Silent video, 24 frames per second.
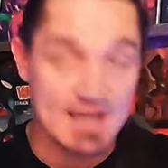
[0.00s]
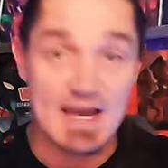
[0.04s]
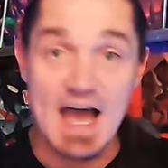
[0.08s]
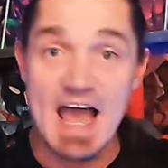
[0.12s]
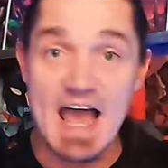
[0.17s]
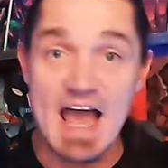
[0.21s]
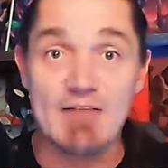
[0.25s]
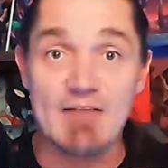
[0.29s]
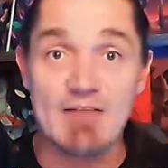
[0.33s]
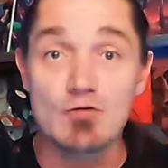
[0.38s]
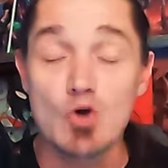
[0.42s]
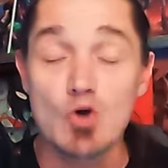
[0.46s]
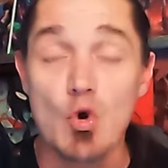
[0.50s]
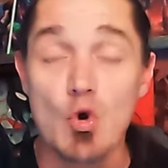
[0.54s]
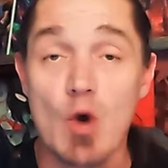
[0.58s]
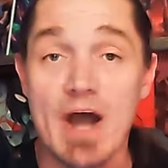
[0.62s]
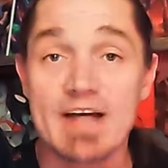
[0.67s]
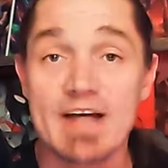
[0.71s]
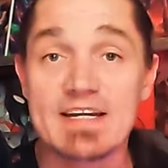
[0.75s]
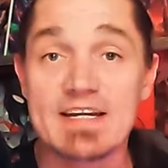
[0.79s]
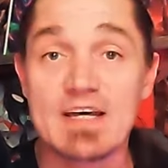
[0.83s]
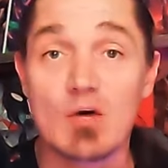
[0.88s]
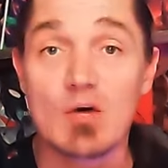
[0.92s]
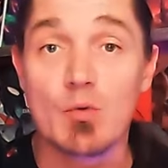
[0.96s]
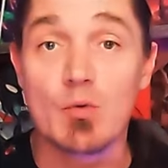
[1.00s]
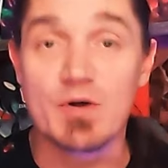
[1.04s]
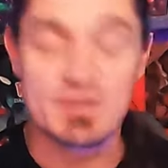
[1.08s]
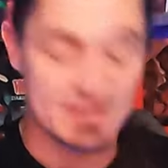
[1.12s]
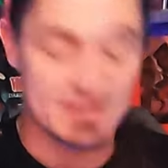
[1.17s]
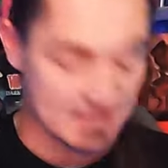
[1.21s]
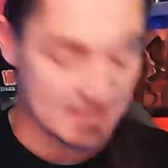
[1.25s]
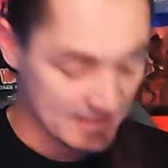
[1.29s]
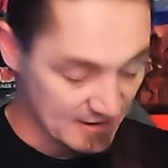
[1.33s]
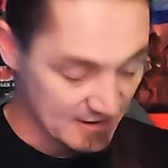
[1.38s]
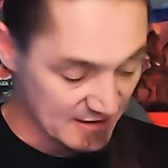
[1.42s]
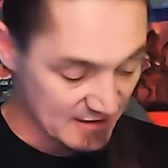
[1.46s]
I have no idea what's
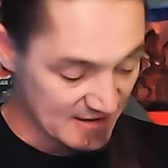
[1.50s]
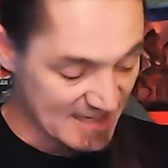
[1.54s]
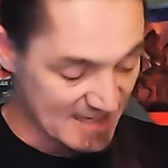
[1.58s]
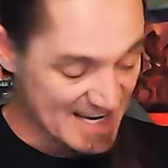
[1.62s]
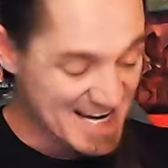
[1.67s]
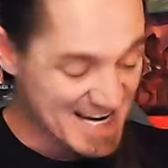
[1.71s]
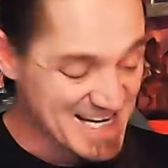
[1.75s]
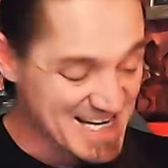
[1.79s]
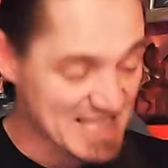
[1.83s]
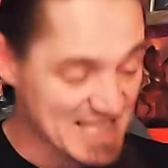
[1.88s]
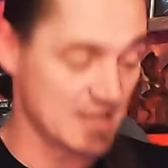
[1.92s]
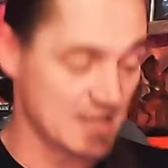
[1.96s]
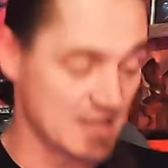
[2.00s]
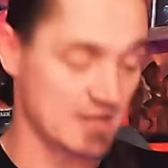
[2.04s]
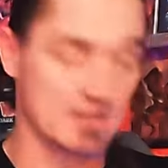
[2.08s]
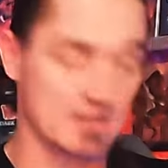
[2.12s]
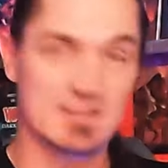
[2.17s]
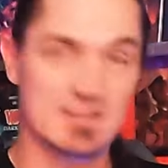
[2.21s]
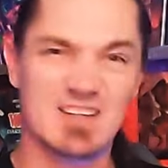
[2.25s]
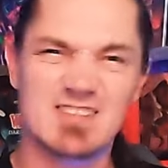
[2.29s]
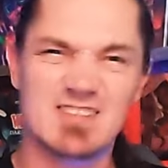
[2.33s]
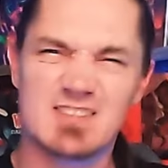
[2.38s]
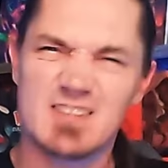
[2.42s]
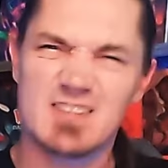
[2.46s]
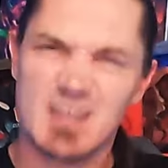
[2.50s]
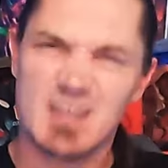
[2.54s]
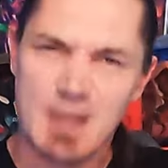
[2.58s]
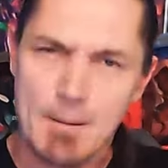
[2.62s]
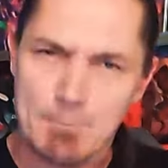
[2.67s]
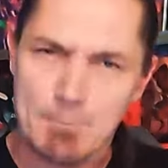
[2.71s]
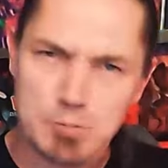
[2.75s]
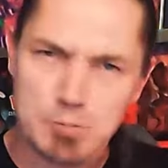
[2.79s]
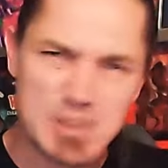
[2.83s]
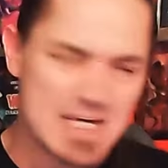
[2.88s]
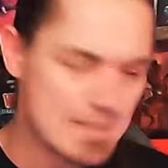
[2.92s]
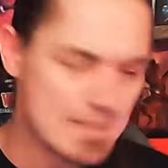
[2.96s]
in here. This is a
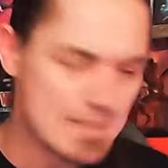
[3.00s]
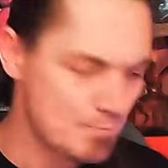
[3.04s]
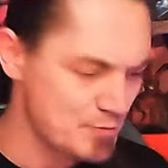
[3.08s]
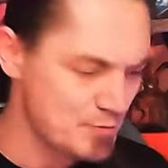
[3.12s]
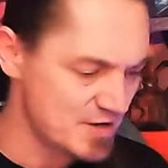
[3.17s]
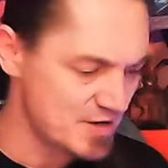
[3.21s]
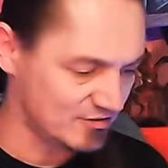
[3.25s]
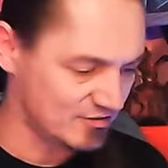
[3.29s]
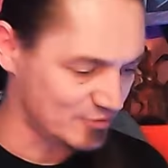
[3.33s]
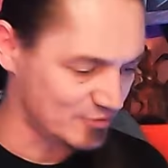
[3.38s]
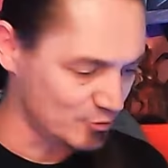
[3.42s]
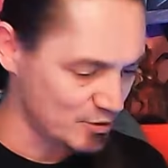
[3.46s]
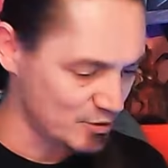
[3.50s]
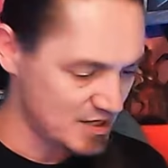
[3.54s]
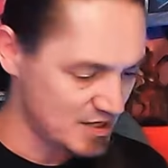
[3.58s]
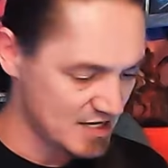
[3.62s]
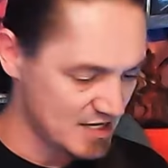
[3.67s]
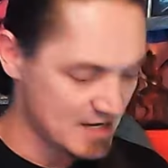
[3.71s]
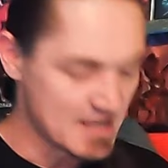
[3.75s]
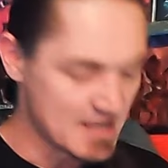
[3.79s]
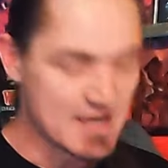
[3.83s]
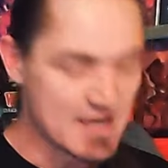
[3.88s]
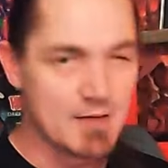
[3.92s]
complete mystery.